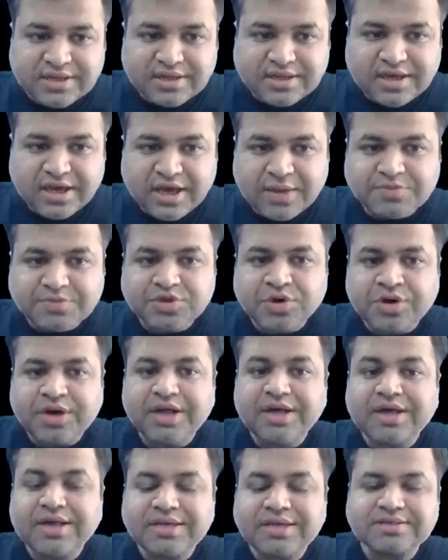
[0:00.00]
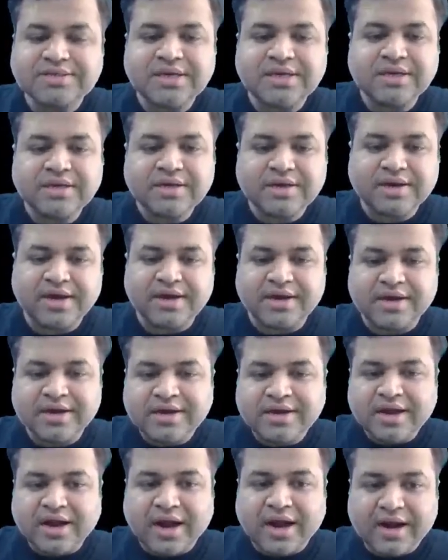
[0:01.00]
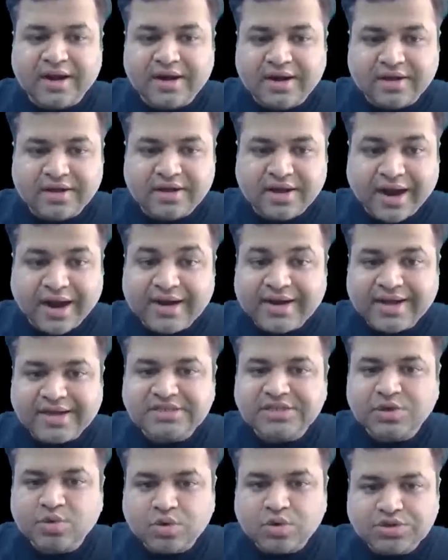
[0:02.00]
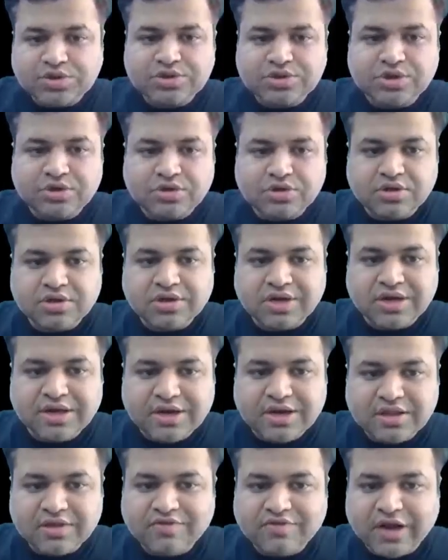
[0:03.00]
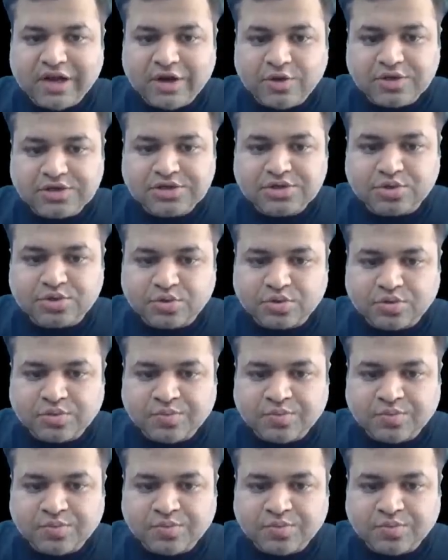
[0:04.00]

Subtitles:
keeps on decreasing, right? And at x equals to 0, clearly the value is 2.